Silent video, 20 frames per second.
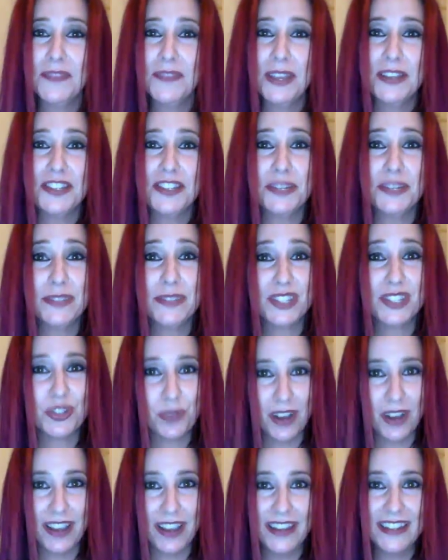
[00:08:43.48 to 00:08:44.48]
She was
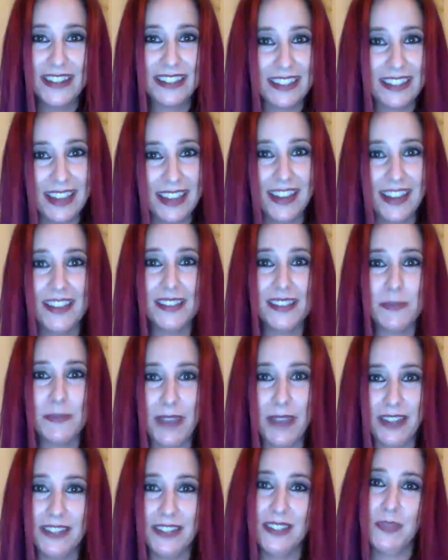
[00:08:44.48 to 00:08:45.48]
trying to get us
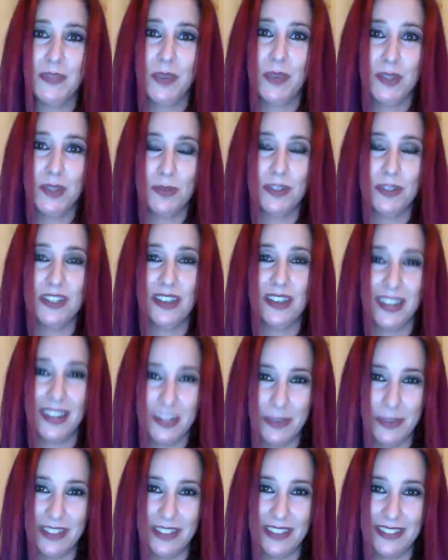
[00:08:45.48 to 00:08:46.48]
back to this place where we talked
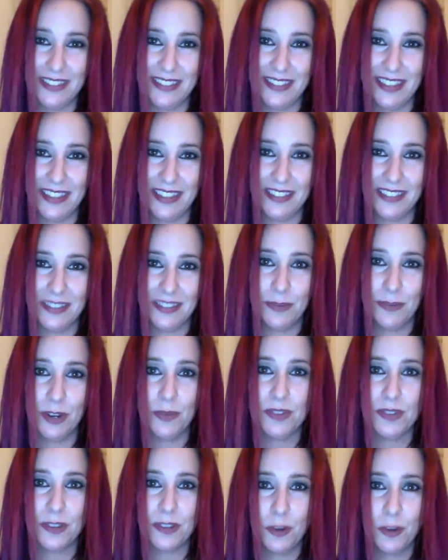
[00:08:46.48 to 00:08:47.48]
about these things and where it
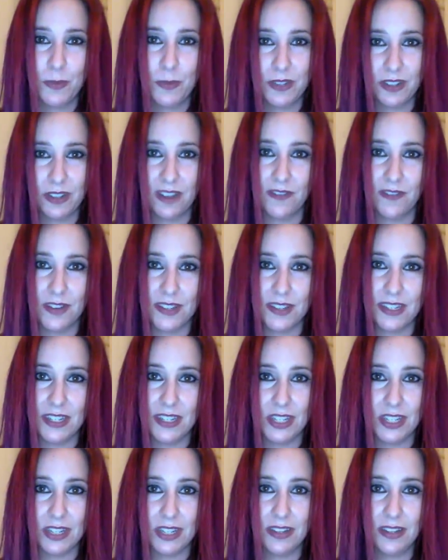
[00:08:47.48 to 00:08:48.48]
was open
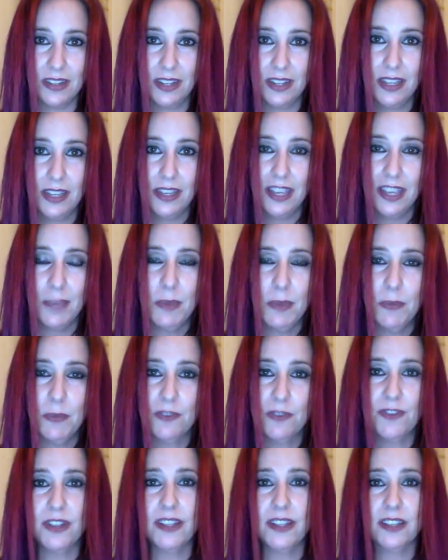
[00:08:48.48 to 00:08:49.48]
conversation. And people
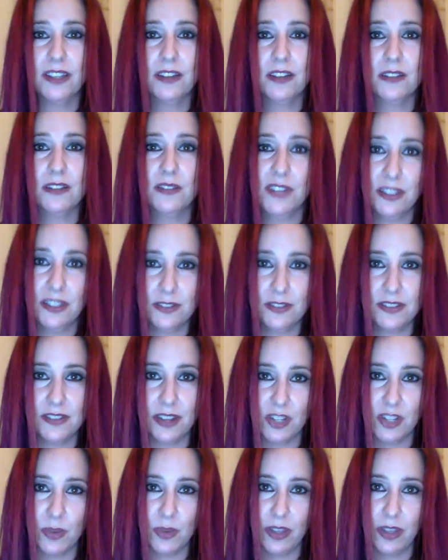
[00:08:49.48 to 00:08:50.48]
felt like cultivating their
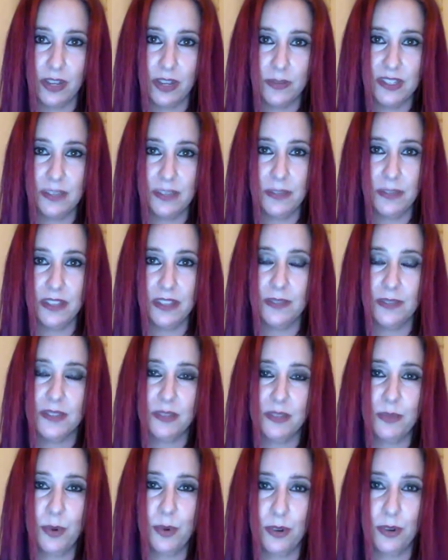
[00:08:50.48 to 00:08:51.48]
sexuality was something that was
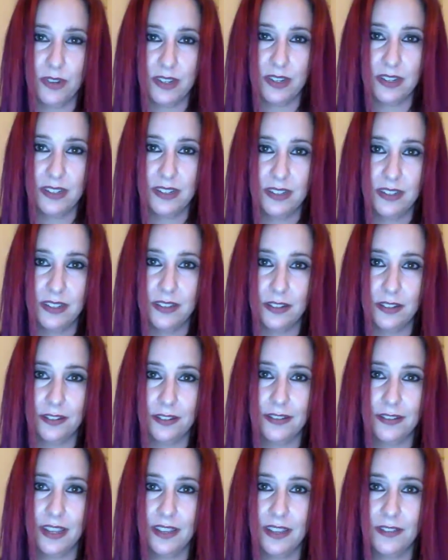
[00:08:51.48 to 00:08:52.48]
important in their
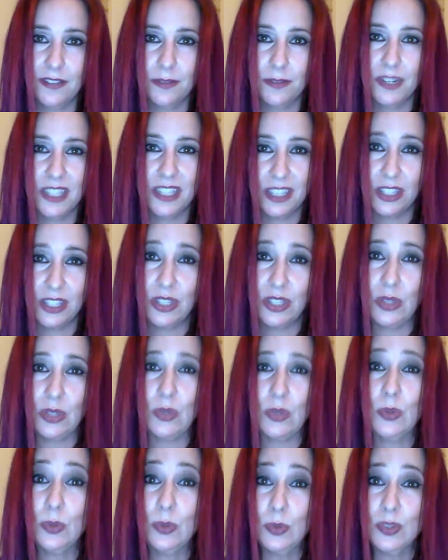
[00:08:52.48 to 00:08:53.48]
life. I want to get
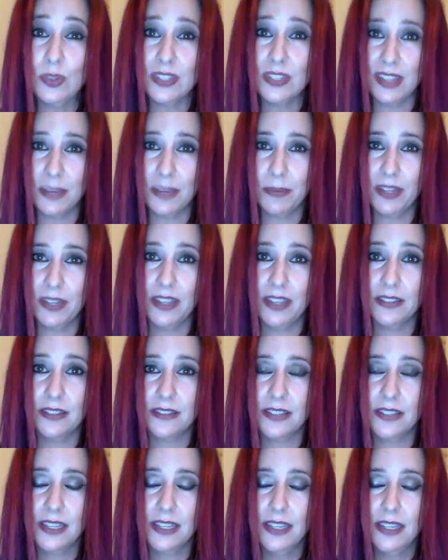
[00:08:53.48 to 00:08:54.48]
you to that place,
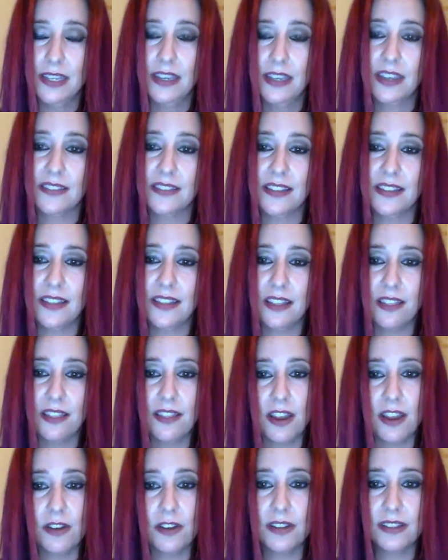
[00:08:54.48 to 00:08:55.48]
because I think
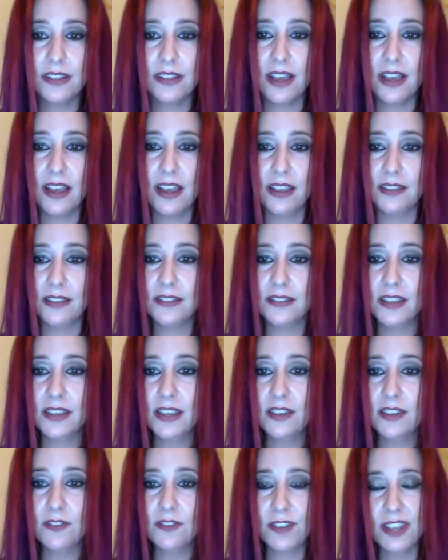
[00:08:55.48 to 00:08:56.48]
therein lies,
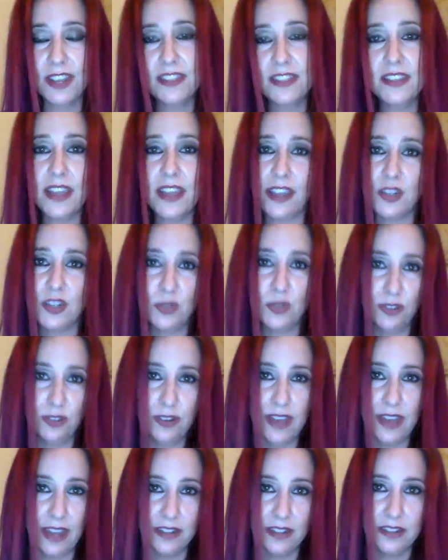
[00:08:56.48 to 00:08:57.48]
forget the actual
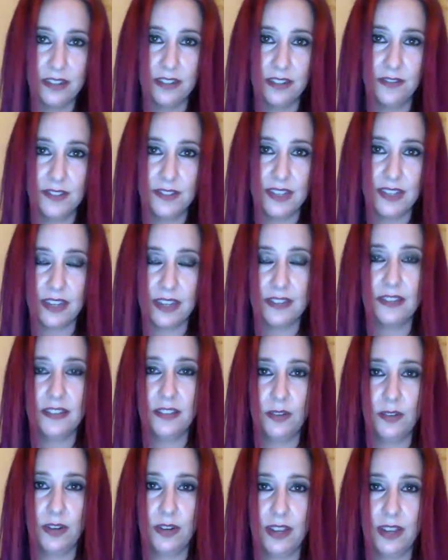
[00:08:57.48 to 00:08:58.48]
act of sex and the
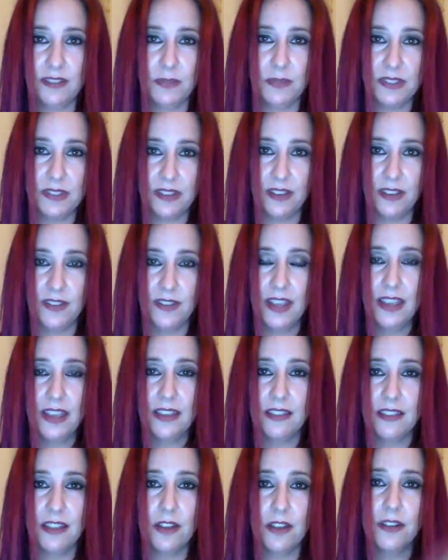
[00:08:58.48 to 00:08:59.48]
orgasm itself,
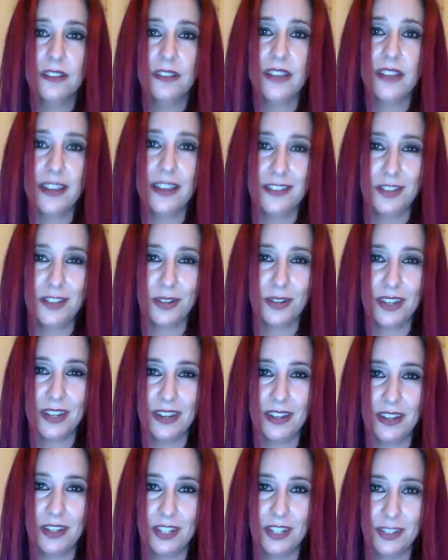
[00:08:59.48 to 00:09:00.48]
therein lies your
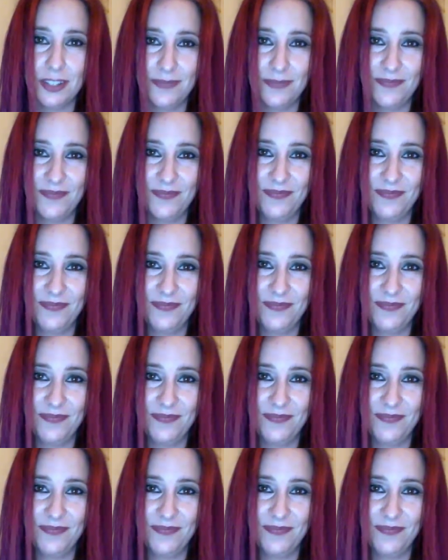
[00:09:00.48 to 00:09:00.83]
connection